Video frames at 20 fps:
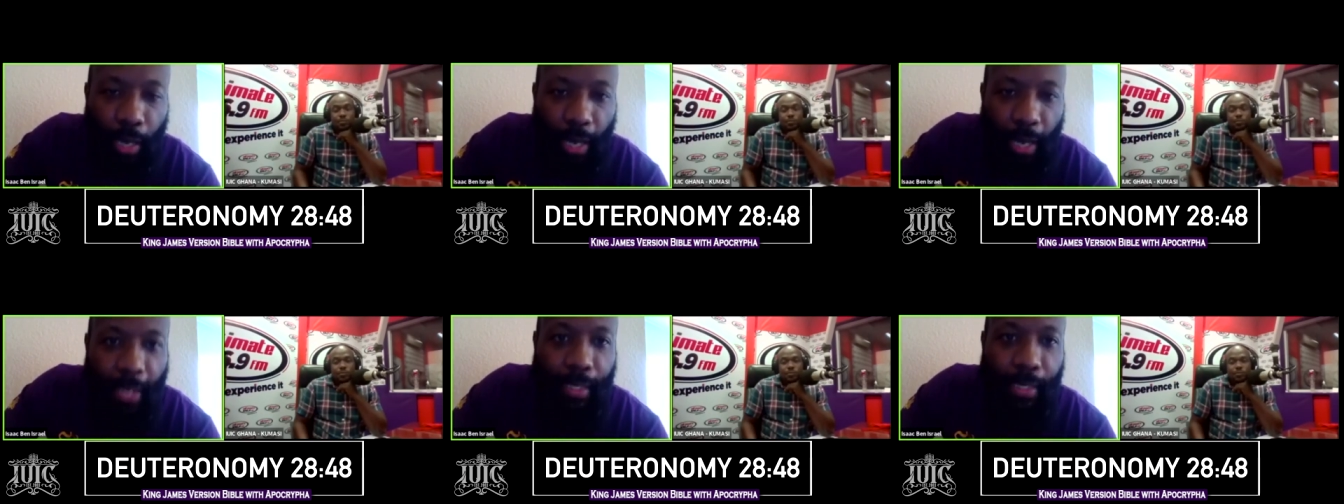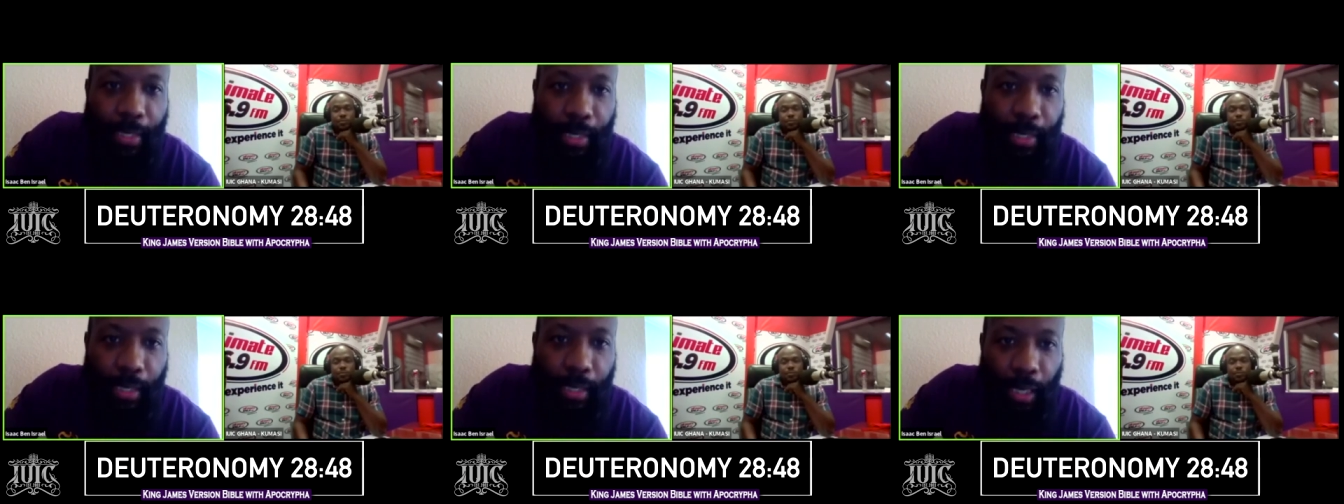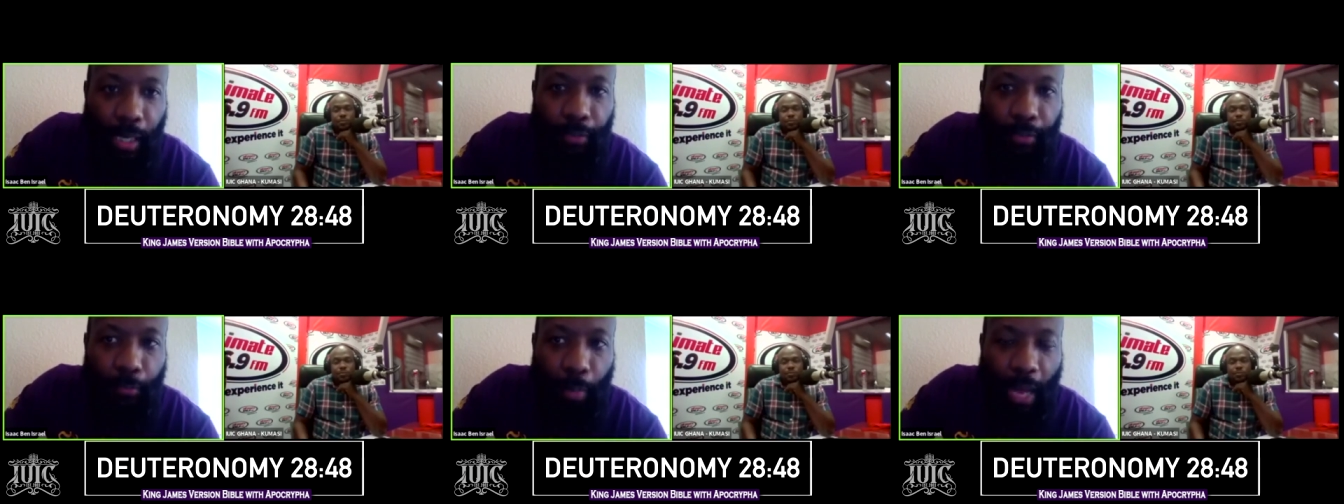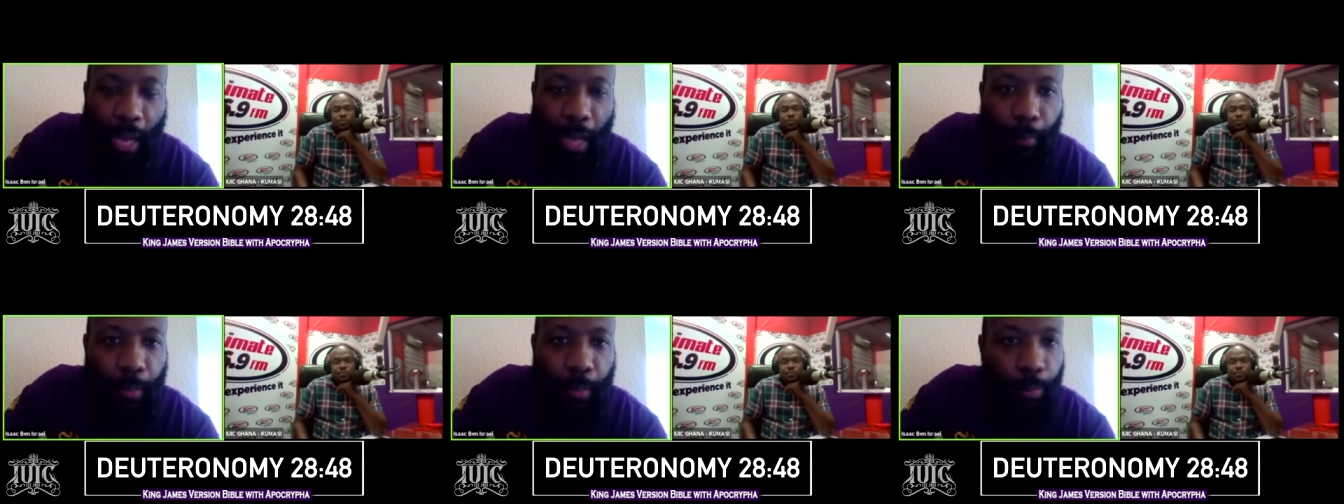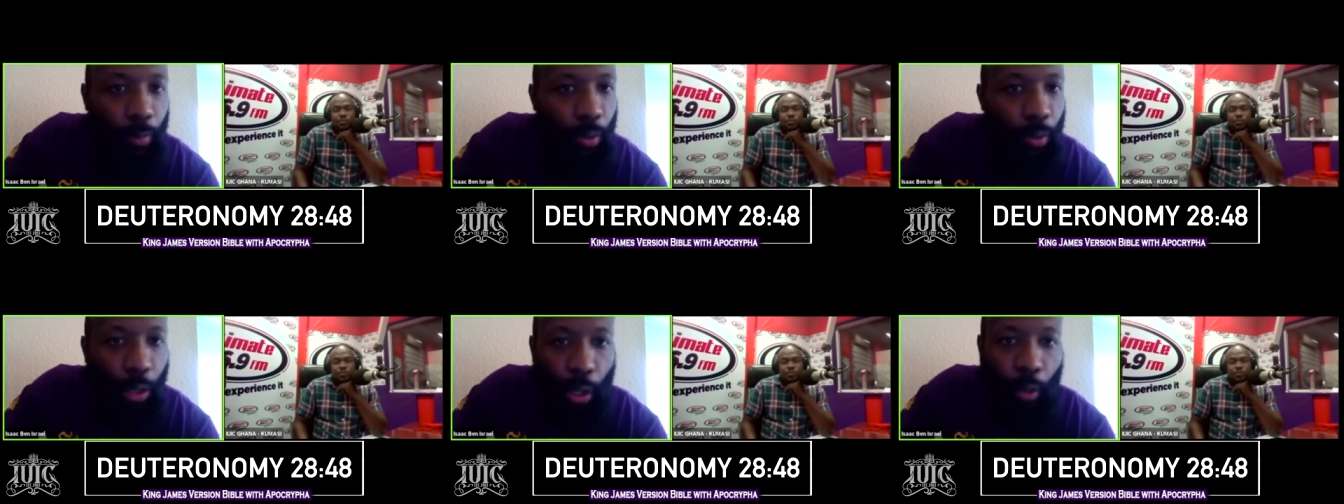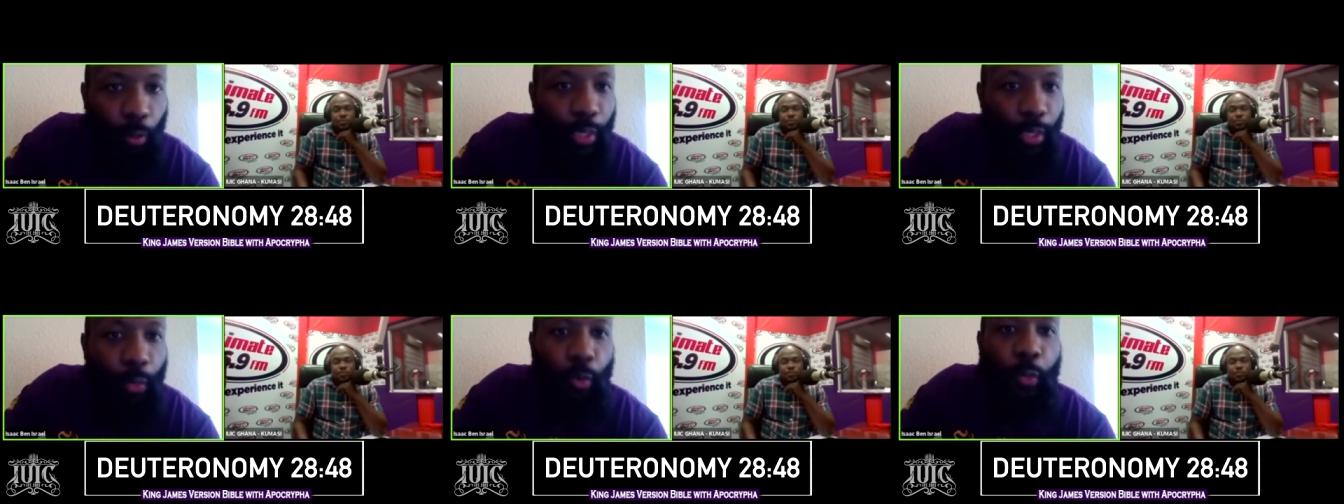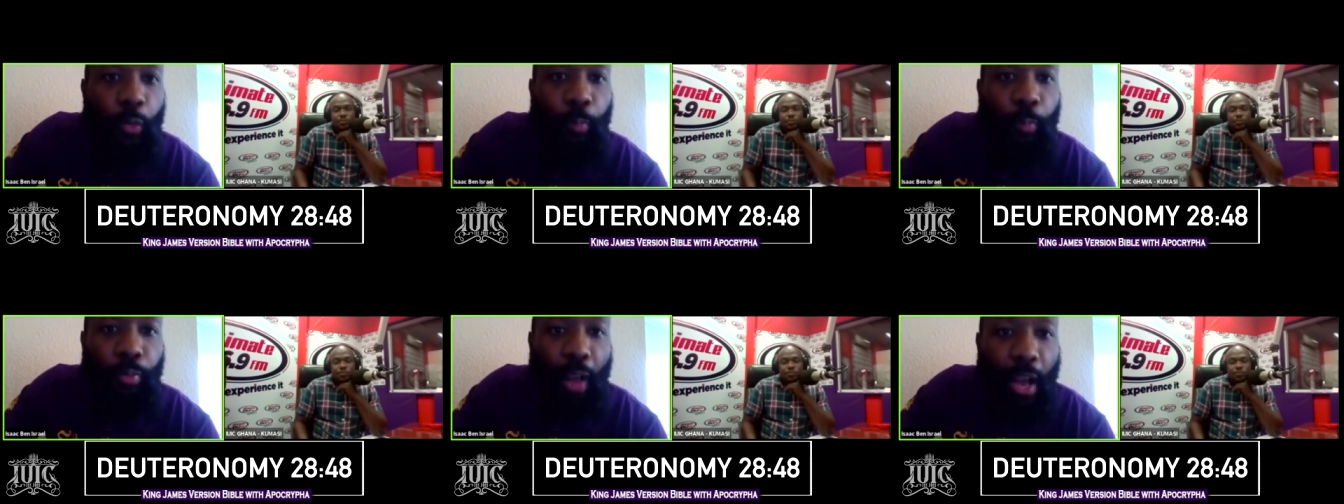and enslave black people? No, it
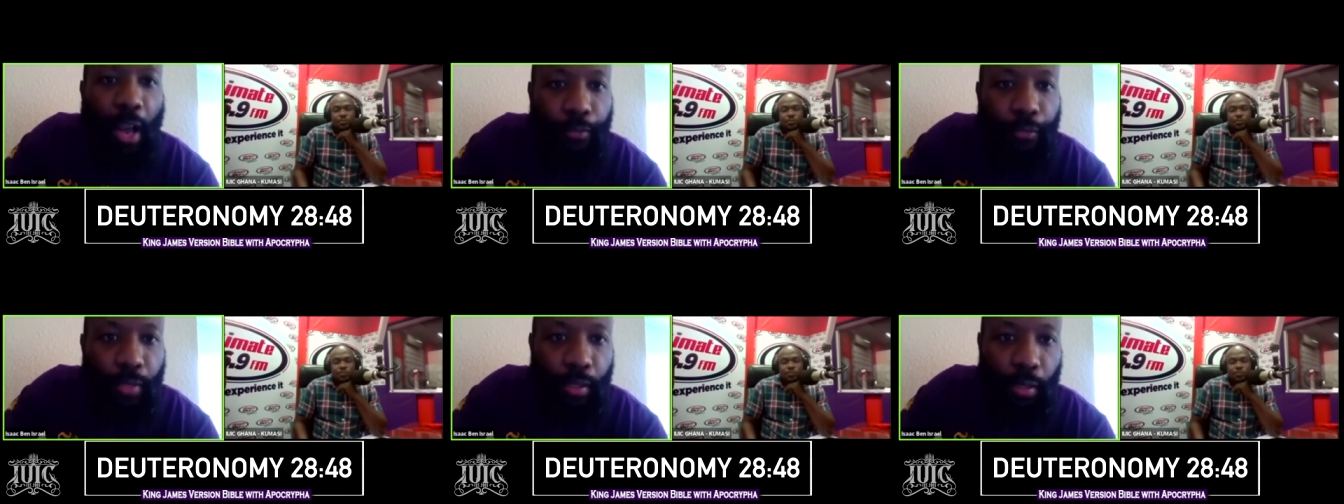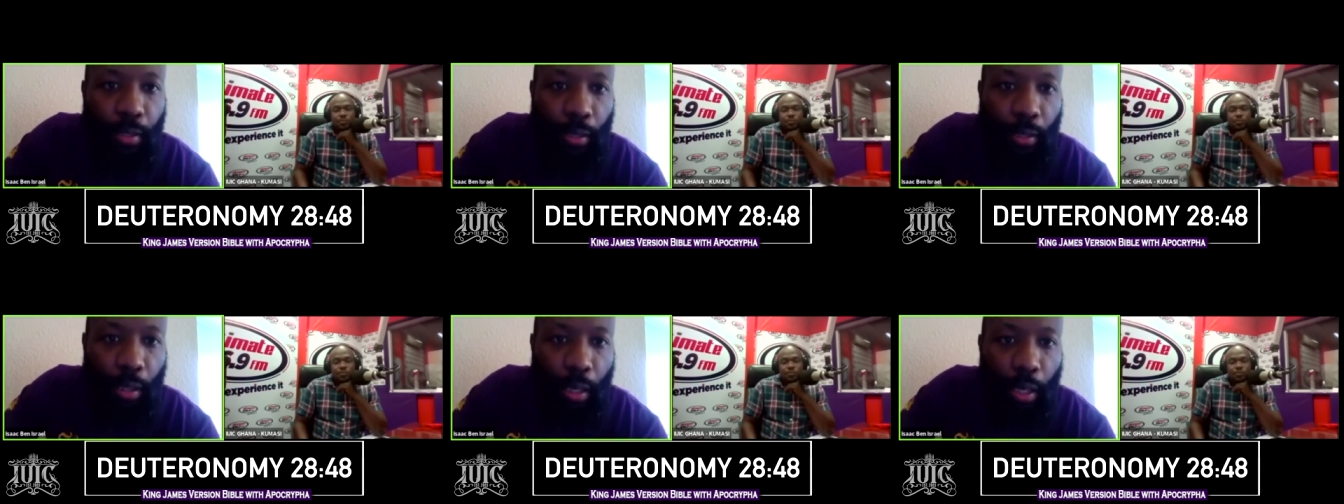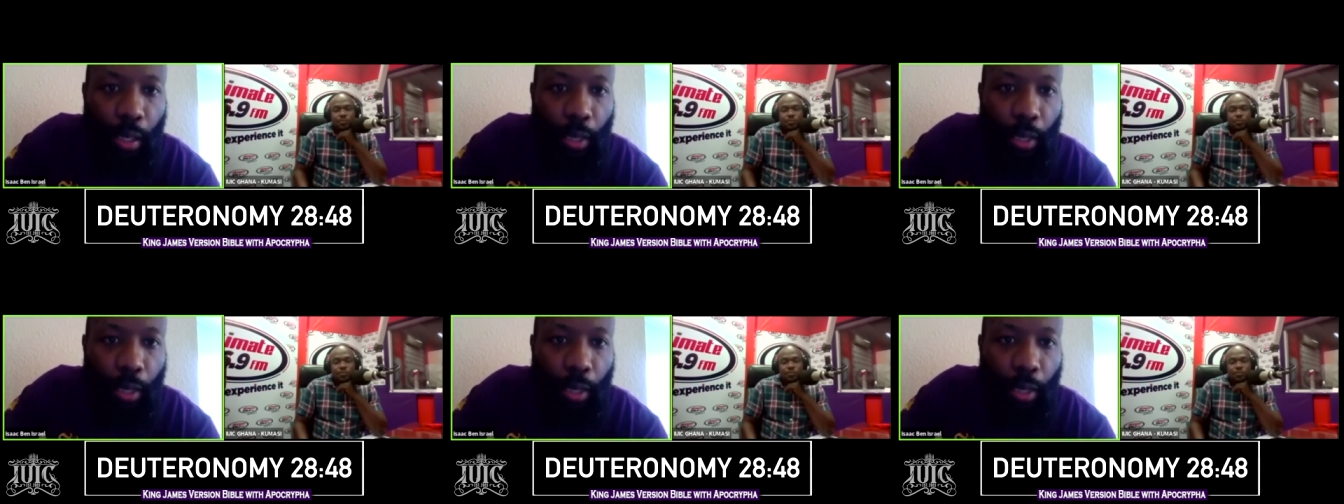was prophecy.